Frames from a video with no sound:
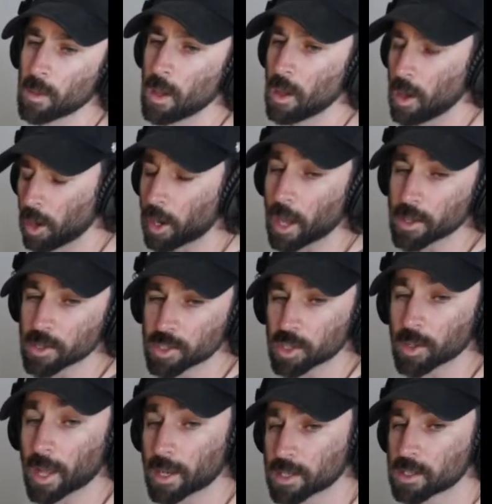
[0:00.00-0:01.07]
Okay, so
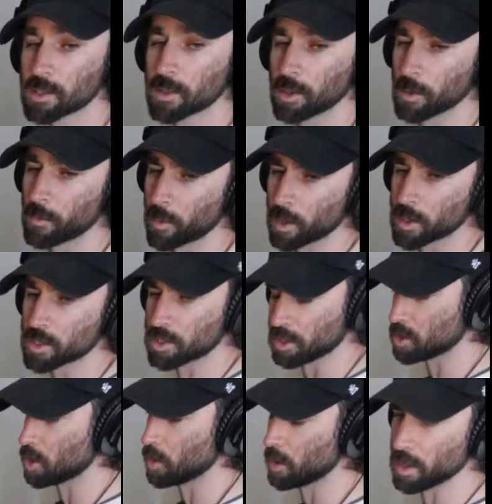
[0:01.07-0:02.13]
that's good for us to
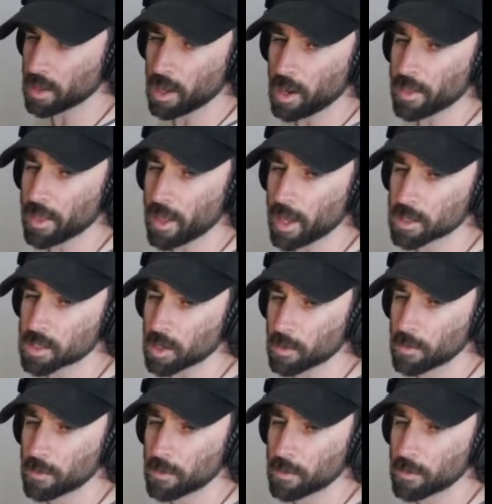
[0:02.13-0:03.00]
zone in on that. So.